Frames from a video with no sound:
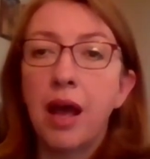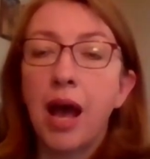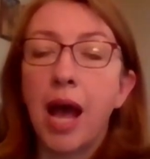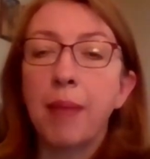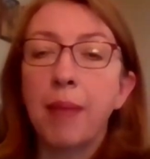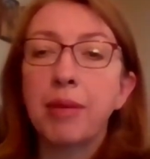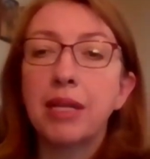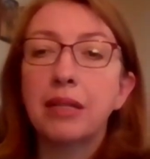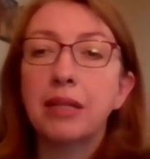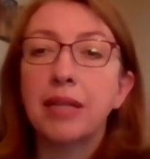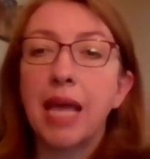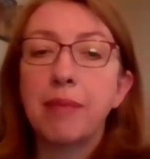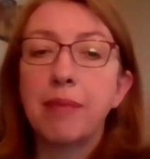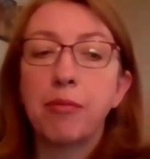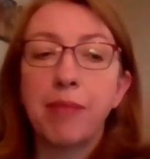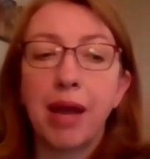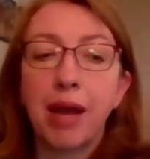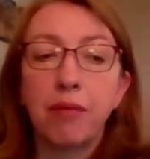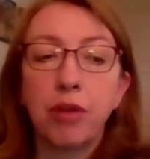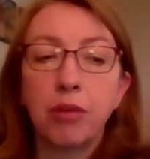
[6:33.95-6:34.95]
I'm going to label
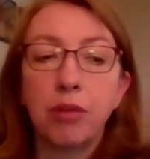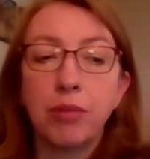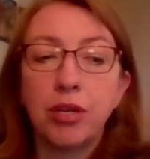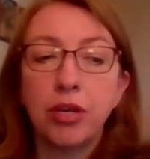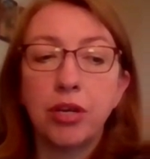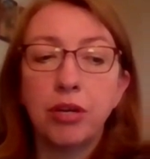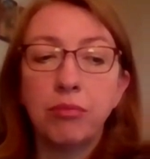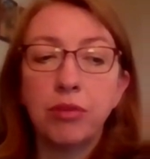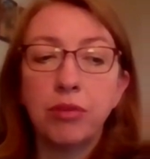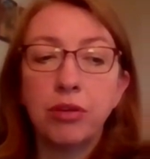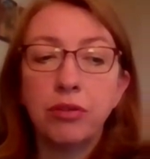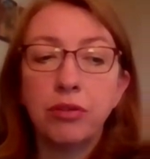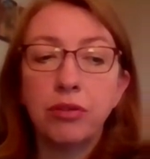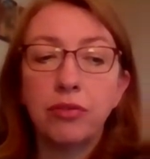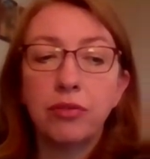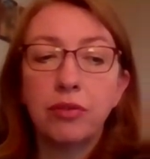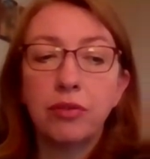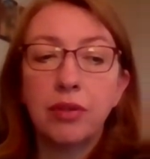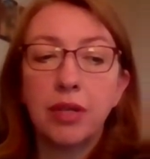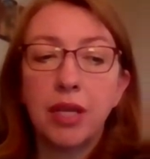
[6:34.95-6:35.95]
my Roman
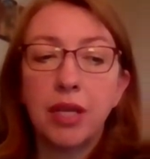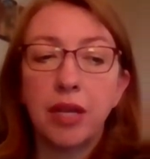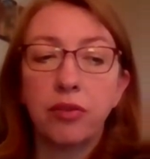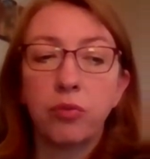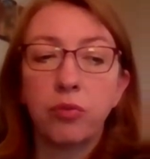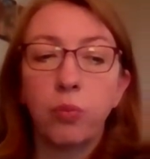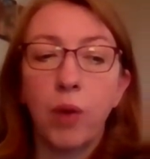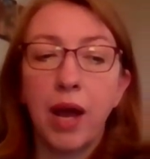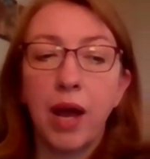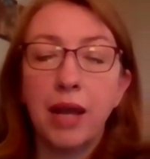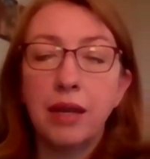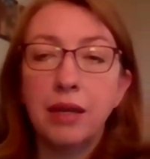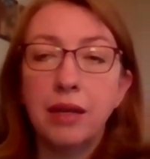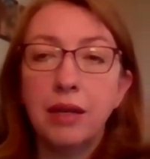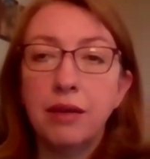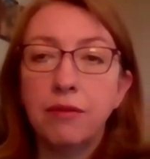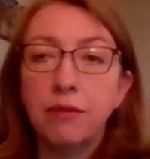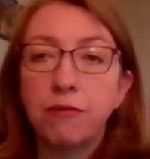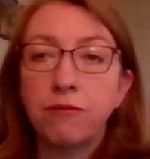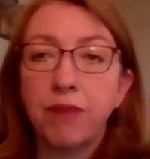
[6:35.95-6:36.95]
numerals. It's 1,
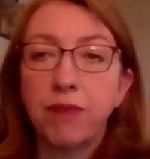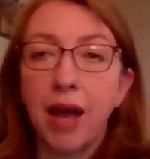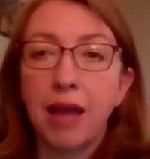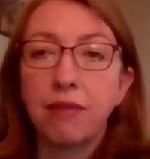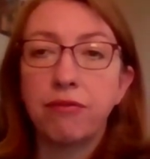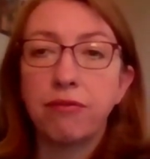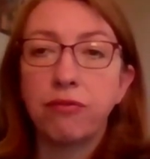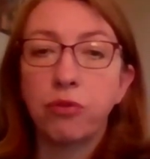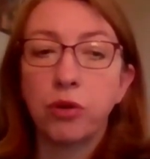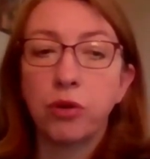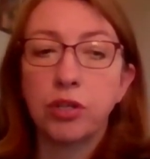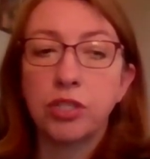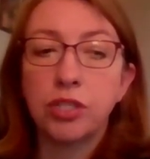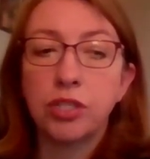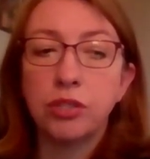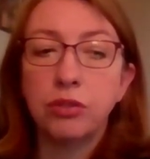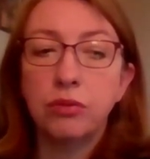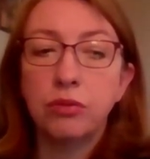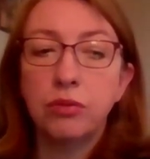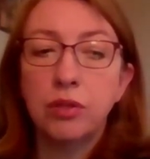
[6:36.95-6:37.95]
5, 4,
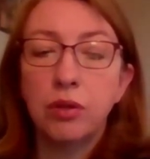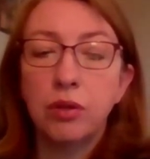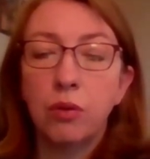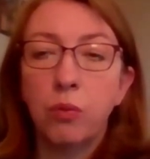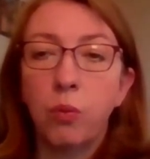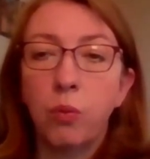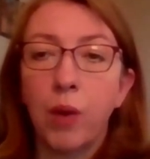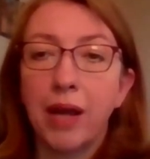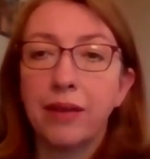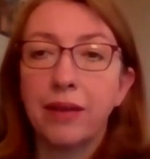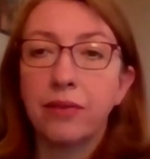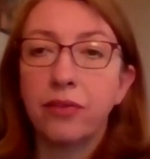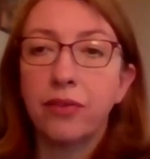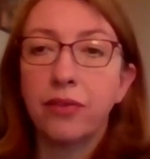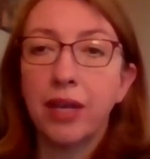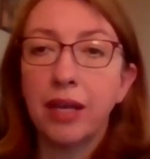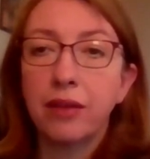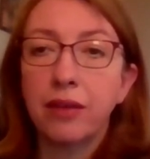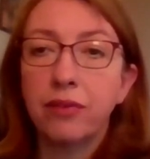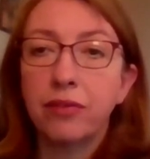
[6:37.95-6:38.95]
2, 1,
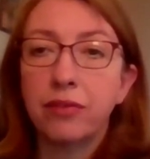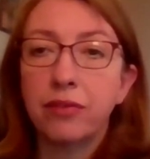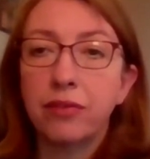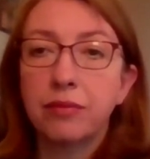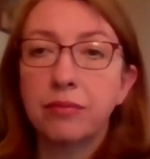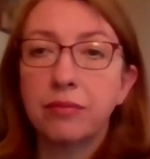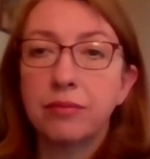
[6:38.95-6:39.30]
6.